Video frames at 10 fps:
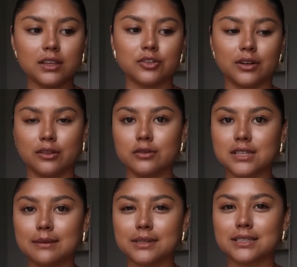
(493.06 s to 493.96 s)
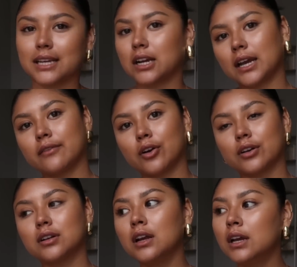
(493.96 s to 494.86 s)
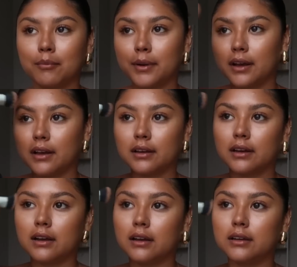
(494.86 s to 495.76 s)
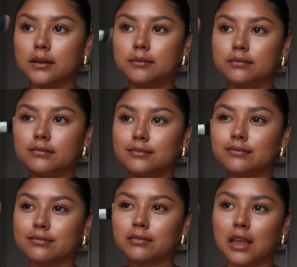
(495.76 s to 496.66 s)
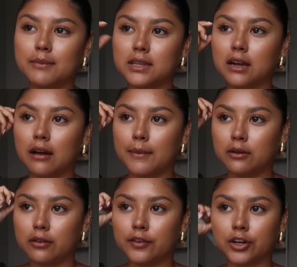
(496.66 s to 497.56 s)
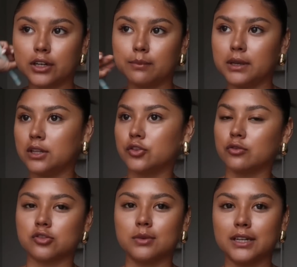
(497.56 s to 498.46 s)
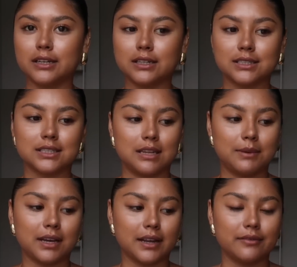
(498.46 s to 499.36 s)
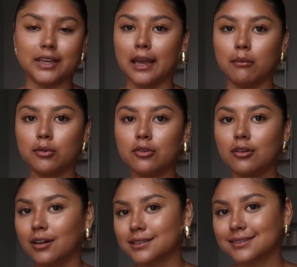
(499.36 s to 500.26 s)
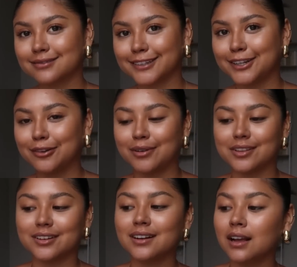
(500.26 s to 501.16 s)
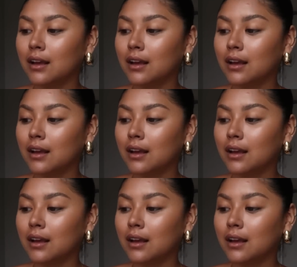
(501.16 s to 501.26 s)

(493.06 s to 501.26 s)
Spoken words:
like during those times it's kind of hard, but I mean, yeah, I mean, if you're gonna be in social media, it's gonna be kind of a gamble on, you know, whether